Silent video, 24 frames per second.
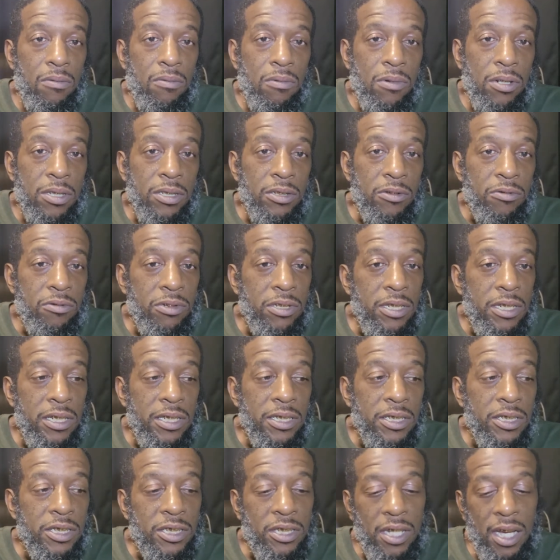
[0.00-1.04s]
What's really
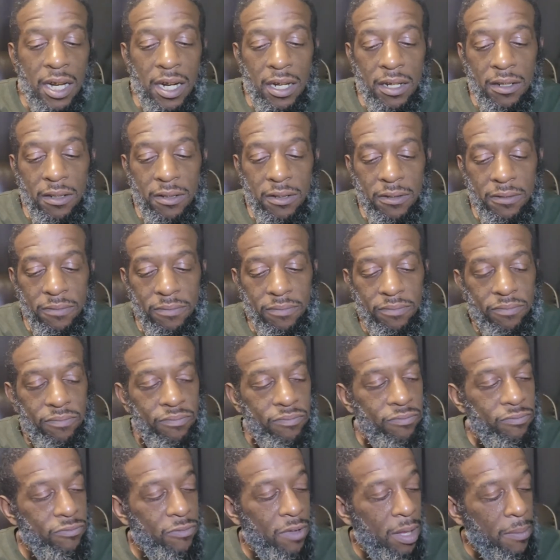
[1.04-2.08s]
just kind of,
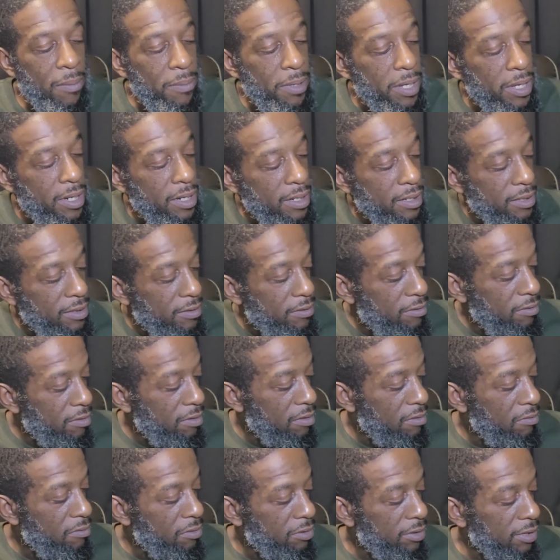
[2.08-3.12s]
I mean,
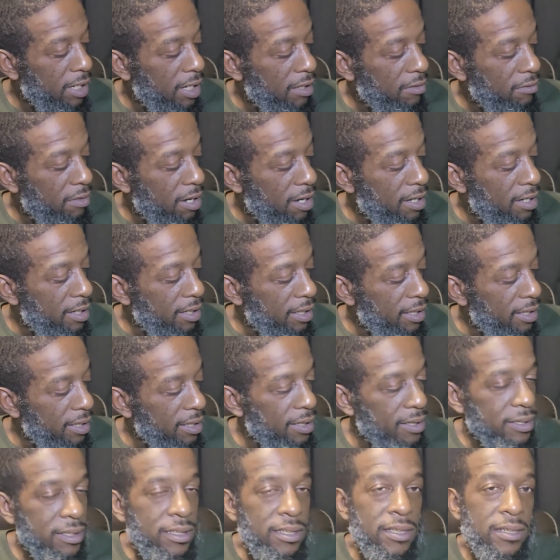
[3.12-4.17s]
what's ironic
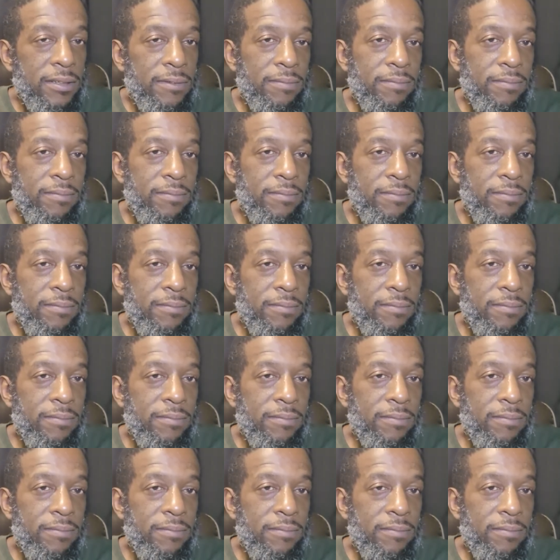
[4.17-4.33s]
is